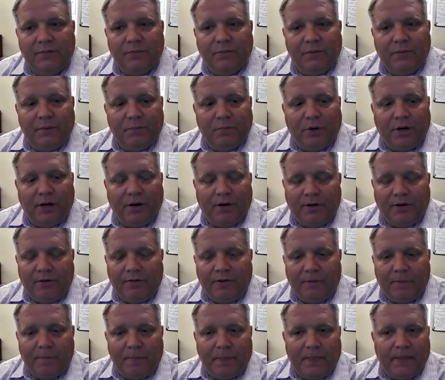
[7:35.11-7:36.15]
We brought it
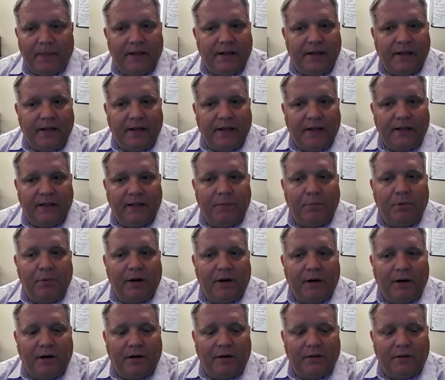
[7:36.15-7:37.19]
over?" They
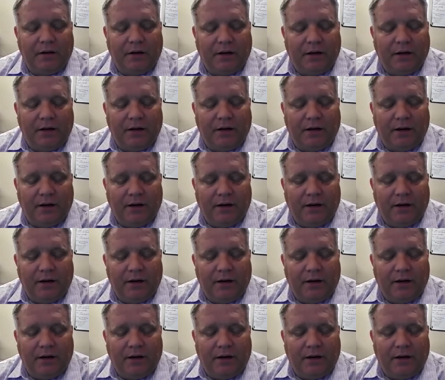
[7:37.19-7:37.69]
brought it on